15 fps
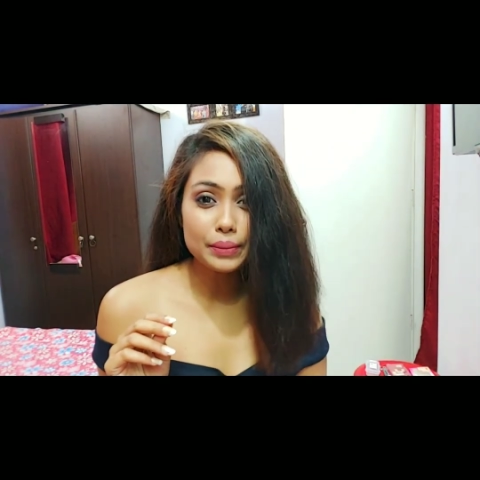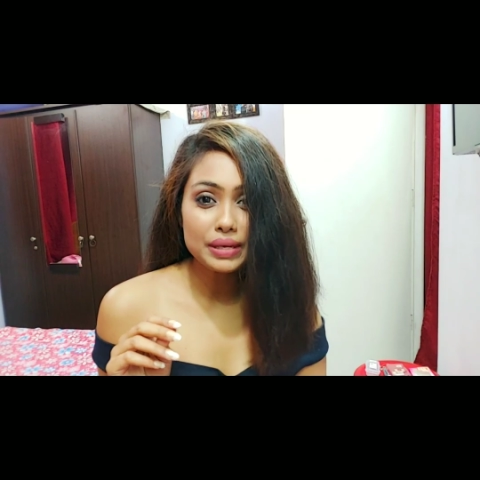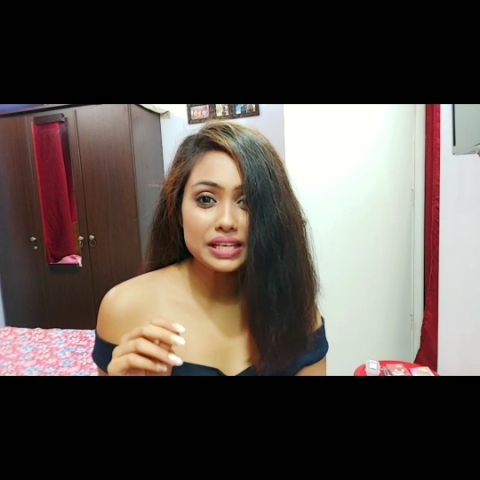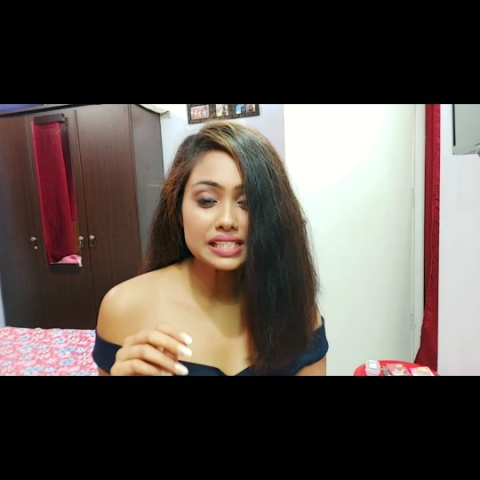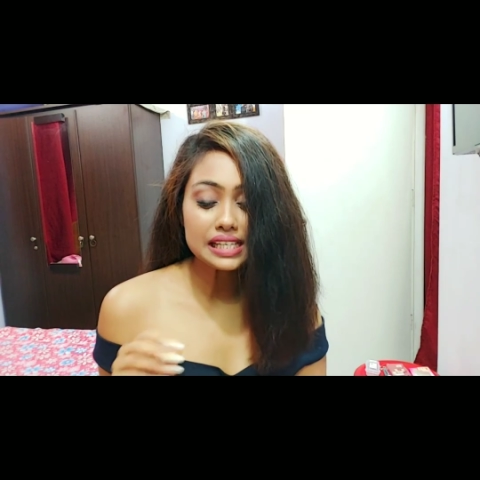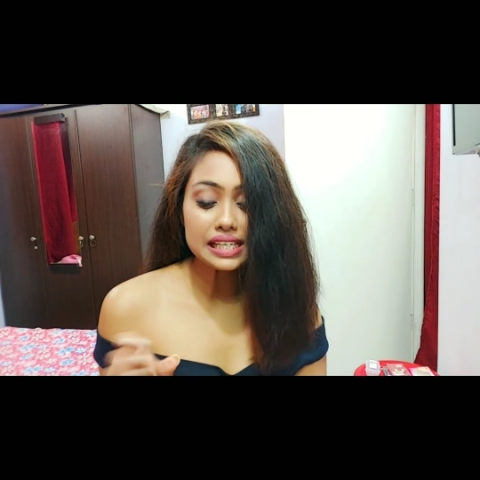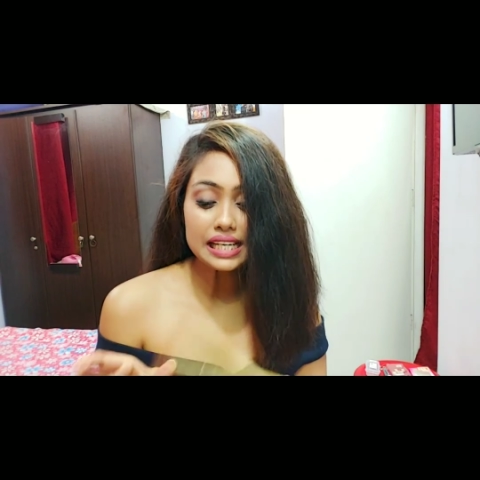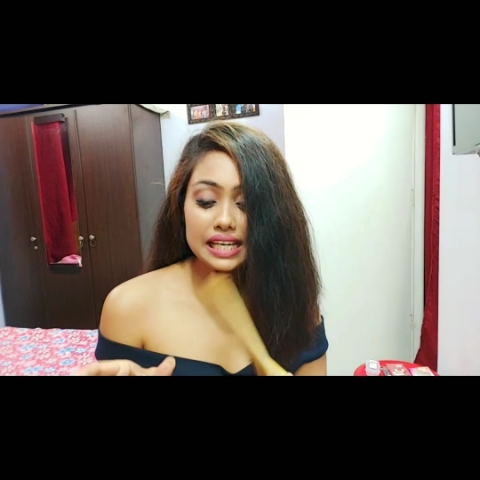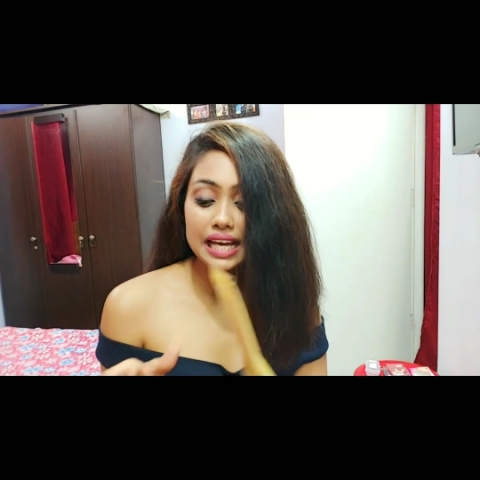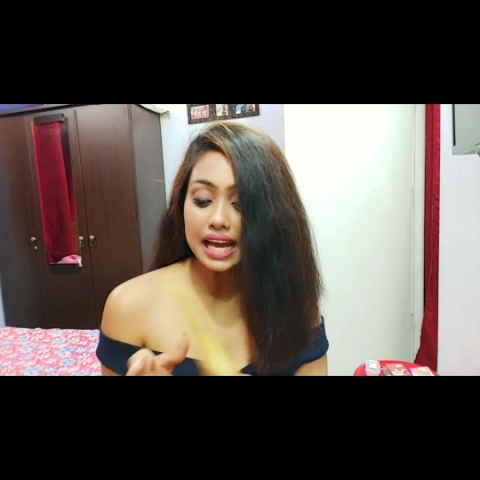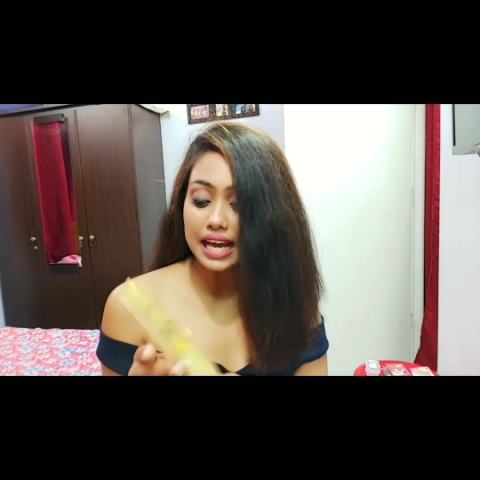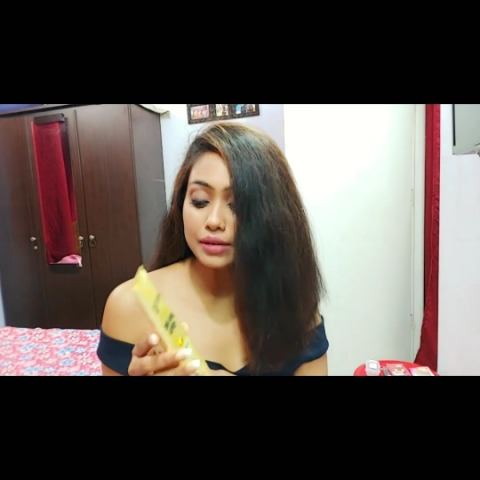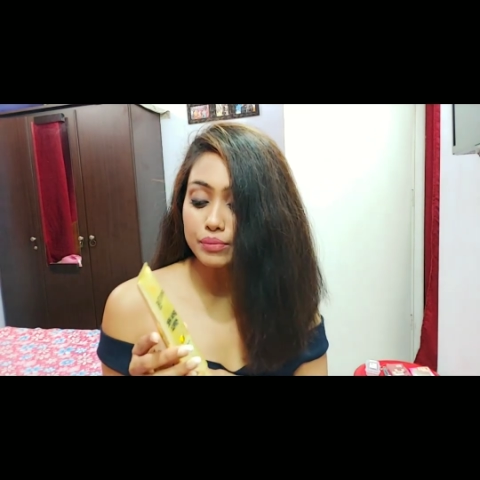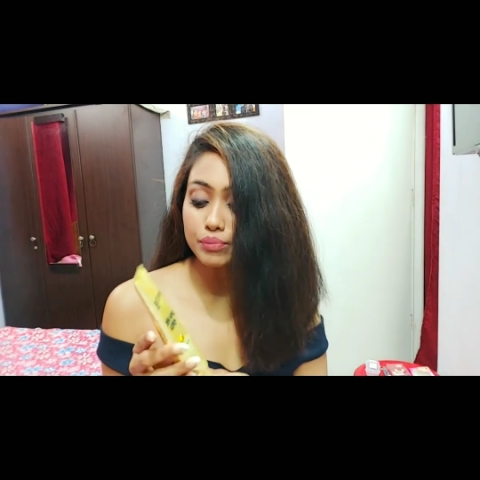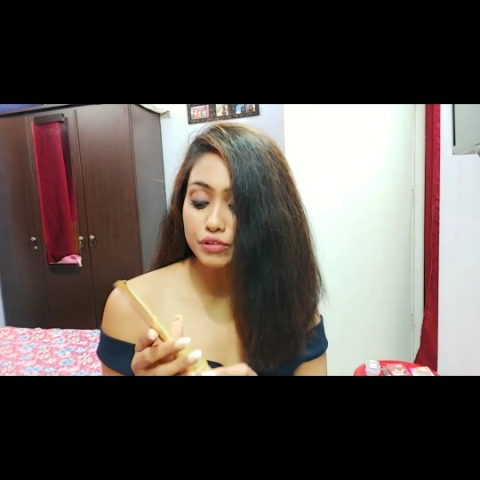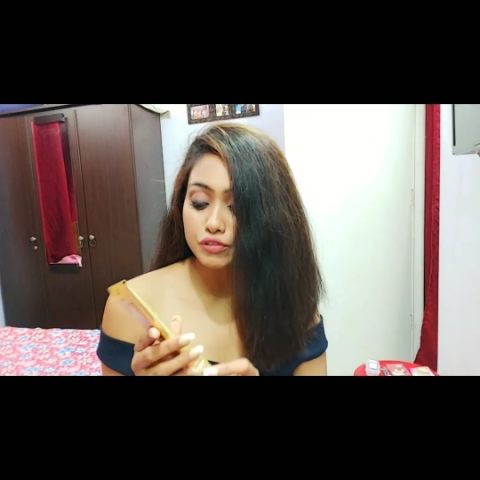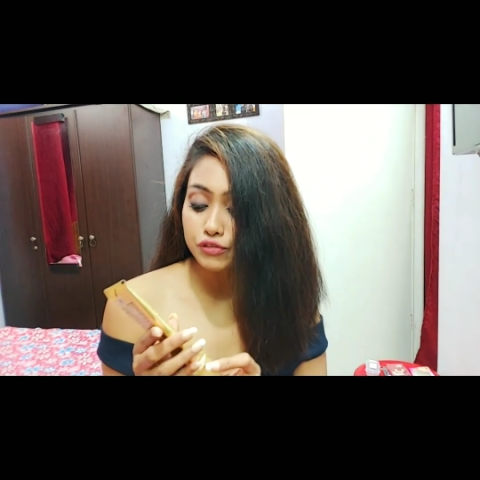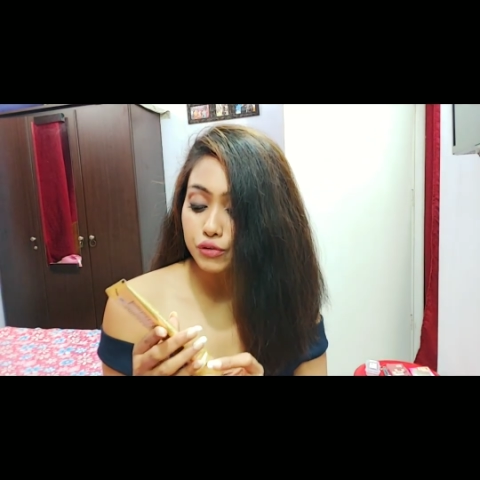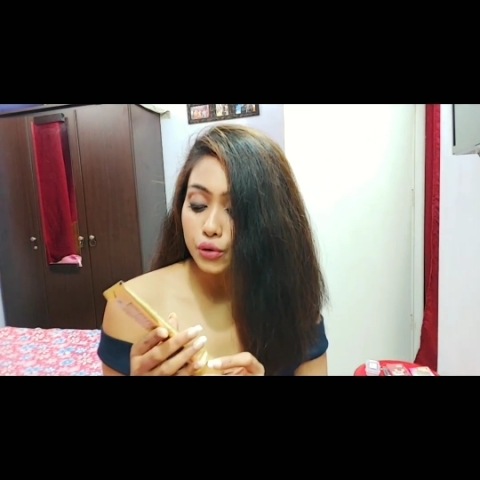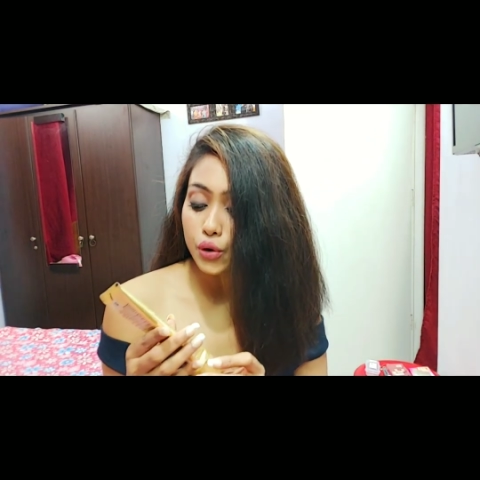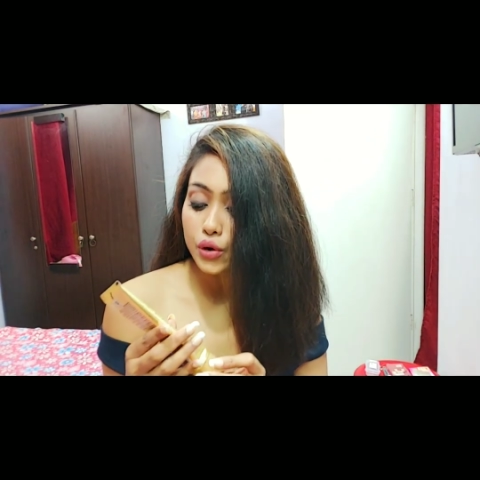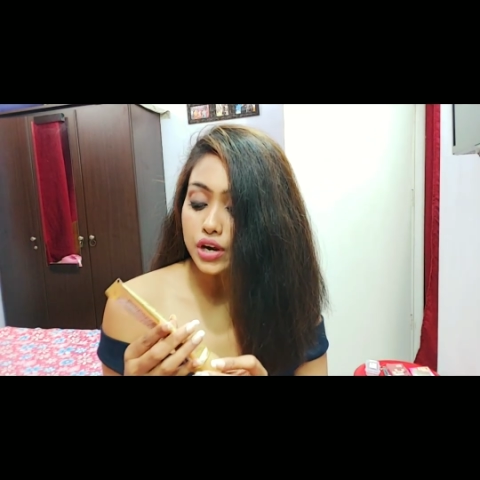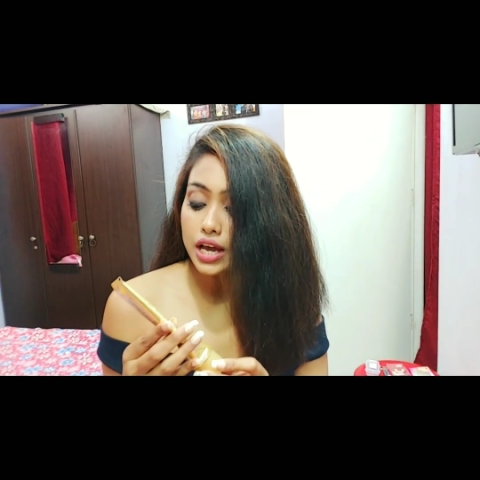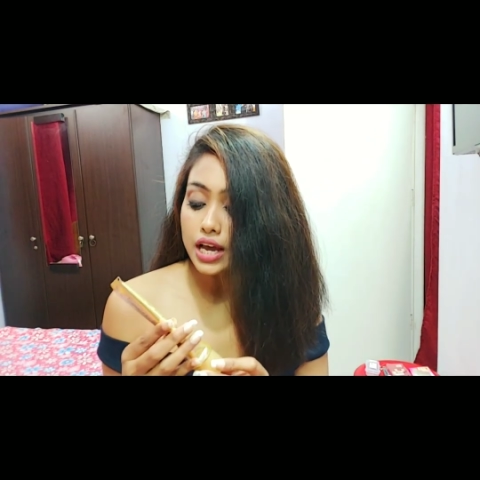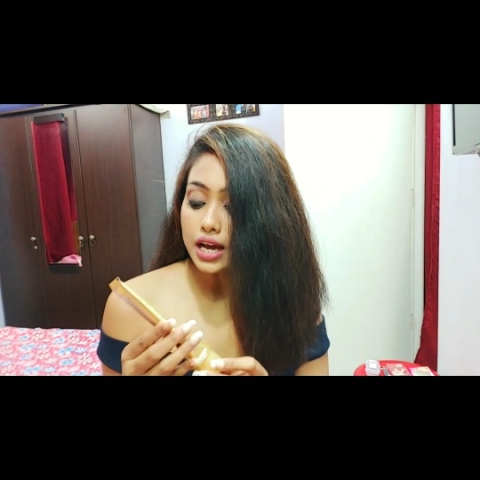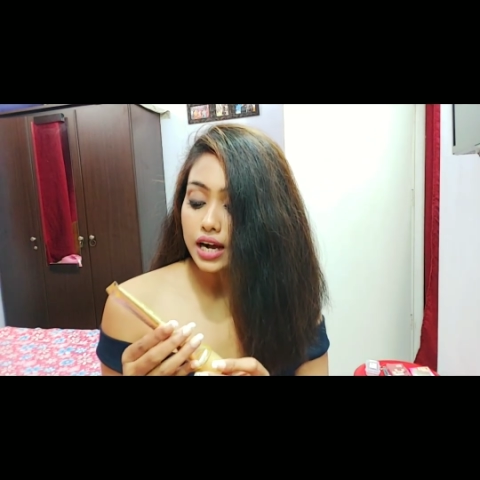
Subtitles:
basically, and before